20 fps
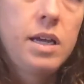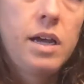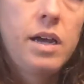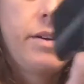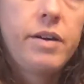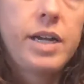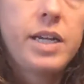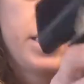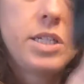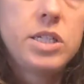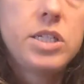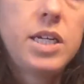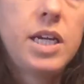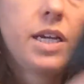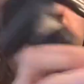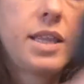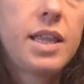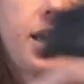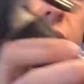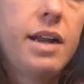All right,
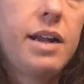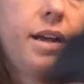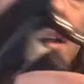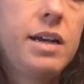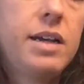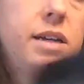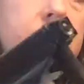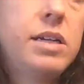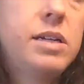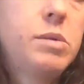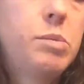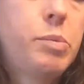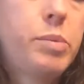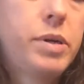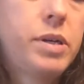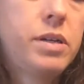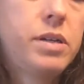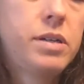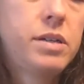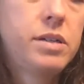shake that up.
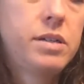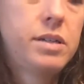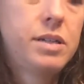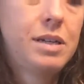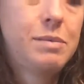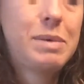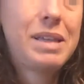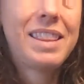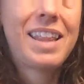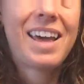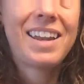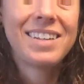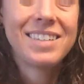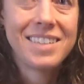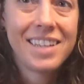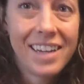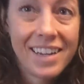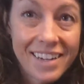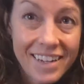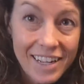I mean, that's
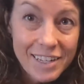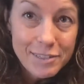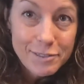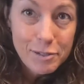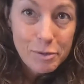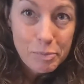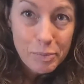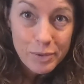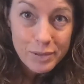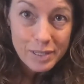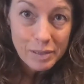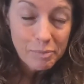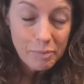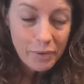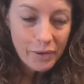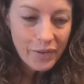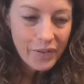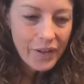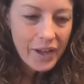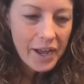it. It's super
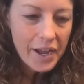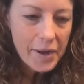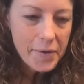simple.